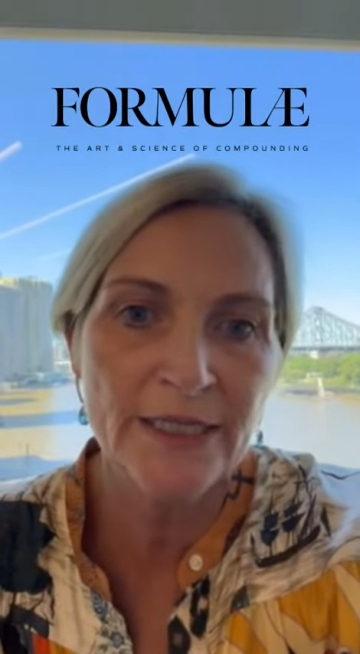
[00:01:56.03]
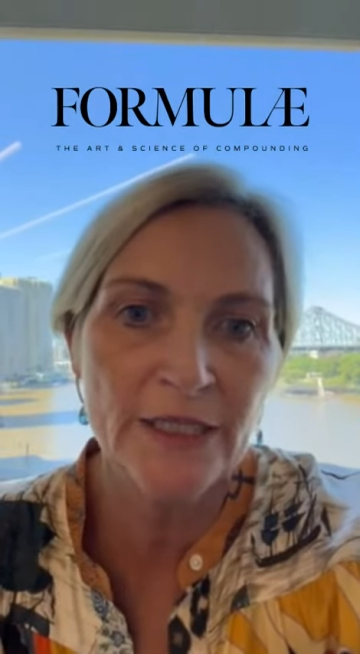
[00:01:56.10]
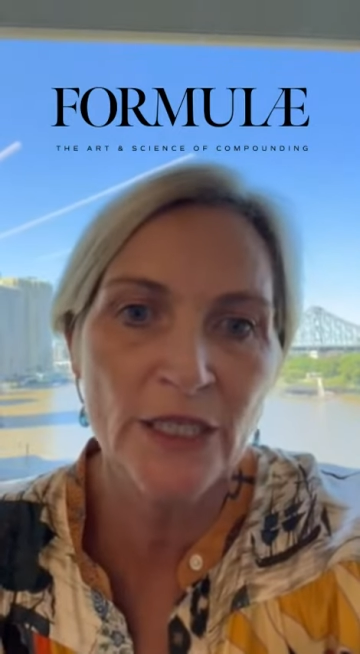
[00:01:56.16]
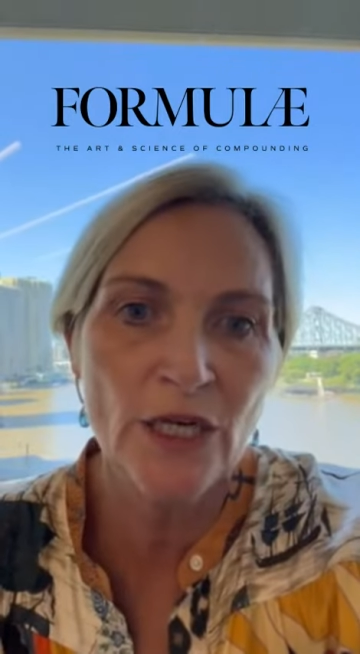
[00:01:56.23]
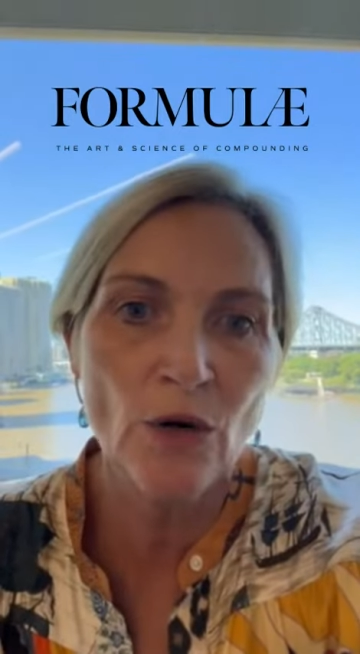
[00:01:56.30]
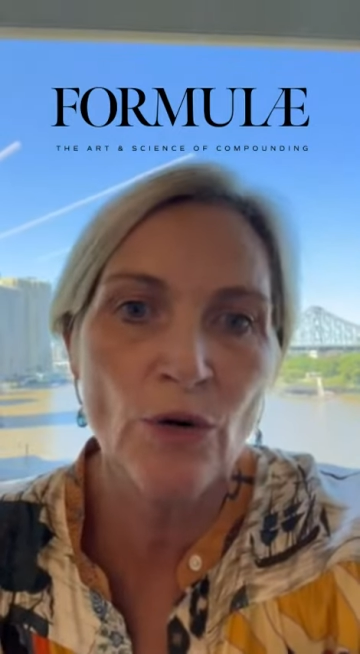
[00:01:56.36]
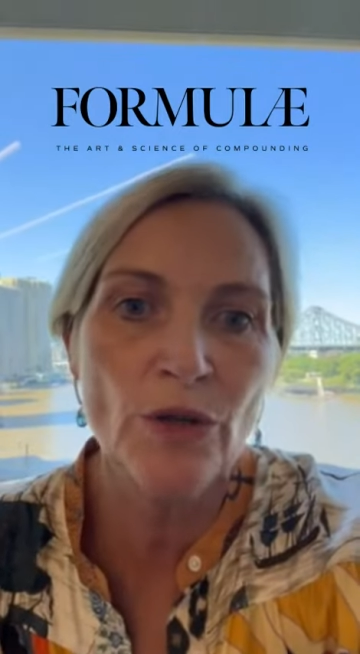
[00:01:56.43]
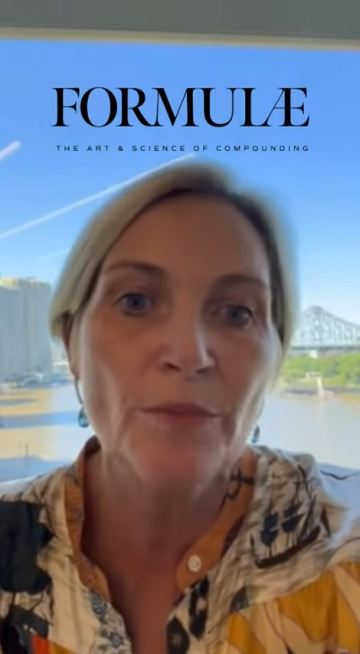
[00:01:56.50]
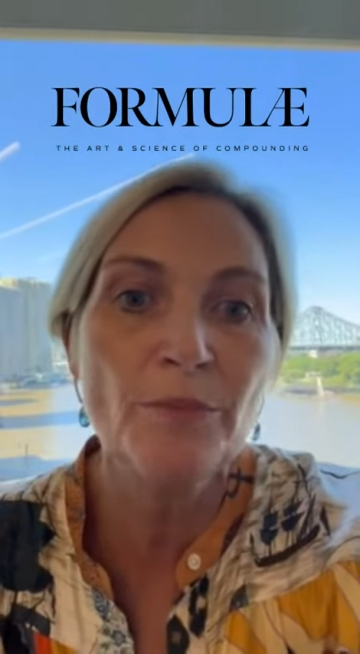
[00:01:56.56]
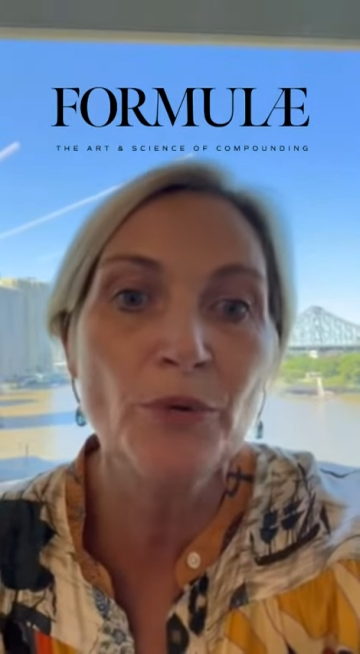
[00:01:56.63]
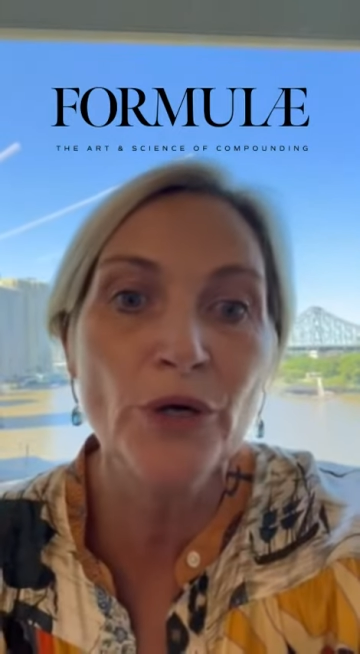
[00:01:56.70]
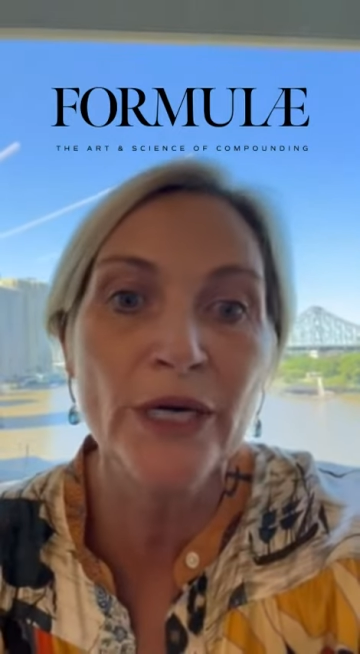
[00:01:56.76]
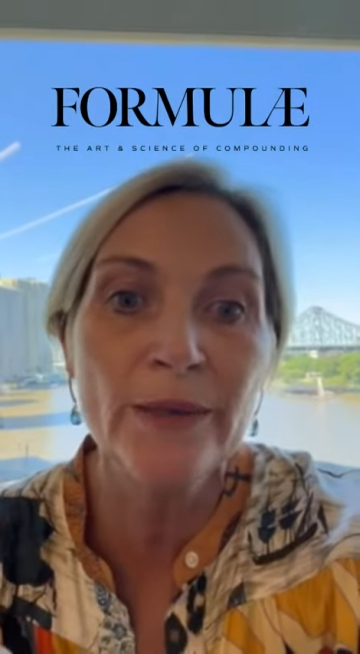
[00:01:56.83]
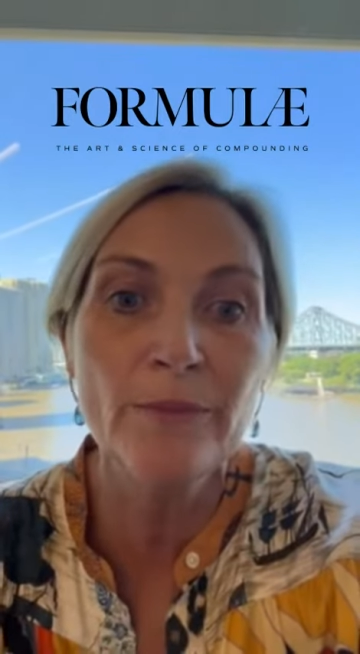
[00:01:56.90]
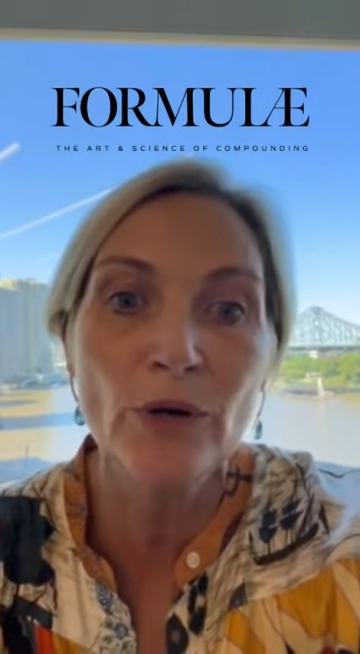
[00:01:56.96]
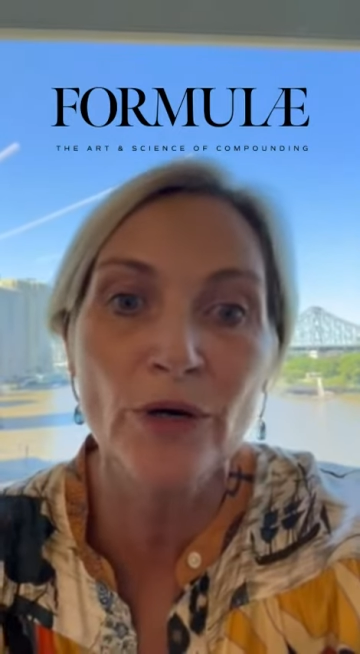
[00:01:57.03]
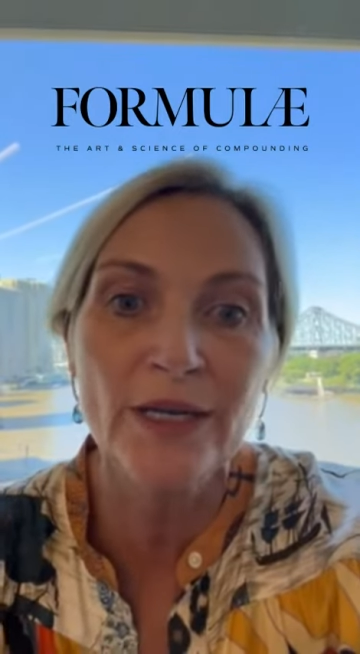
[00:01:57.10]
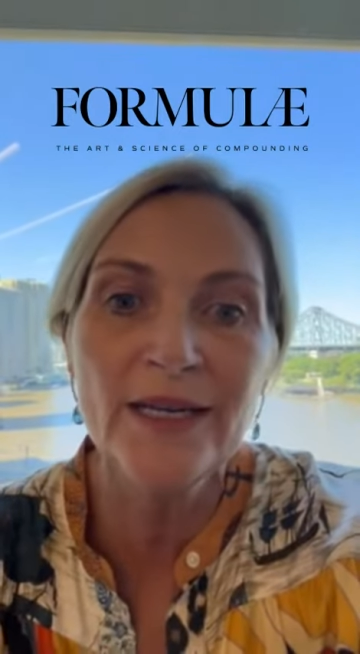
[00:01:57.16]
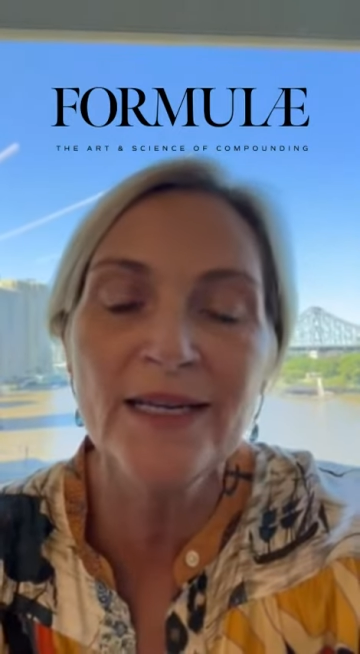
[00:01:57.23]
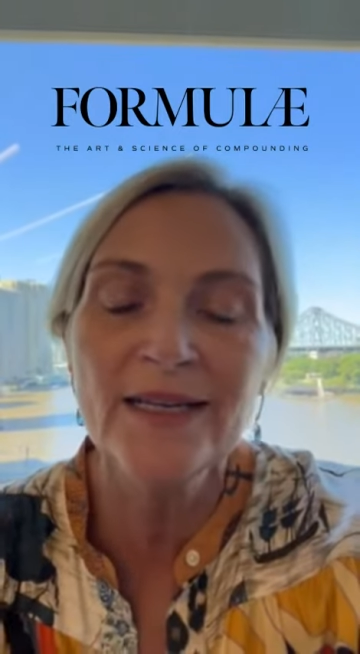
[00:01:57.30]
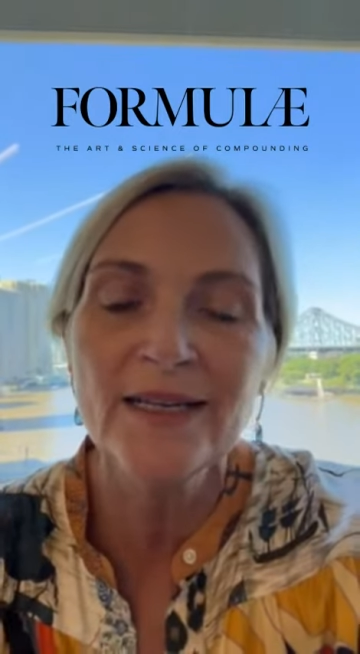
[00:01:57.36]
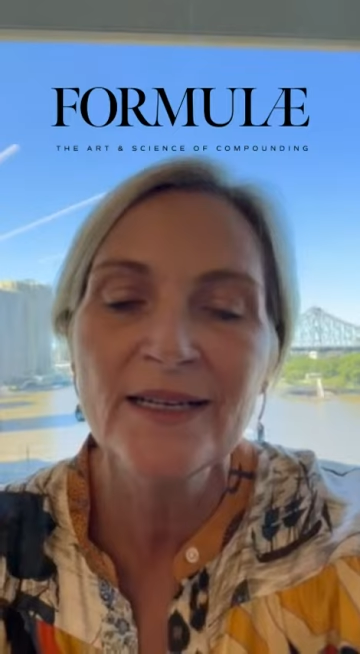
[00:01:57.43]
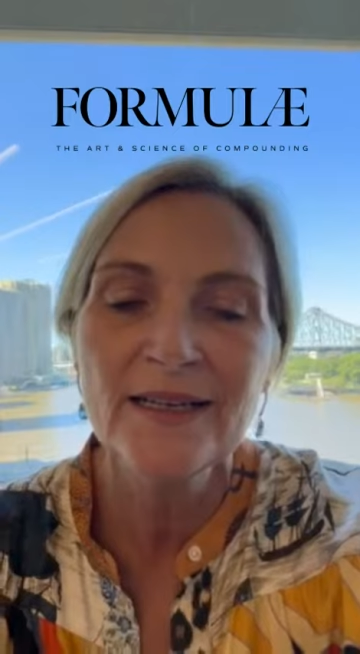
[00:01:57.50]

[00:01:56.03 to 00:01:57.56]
to go on the prebiotic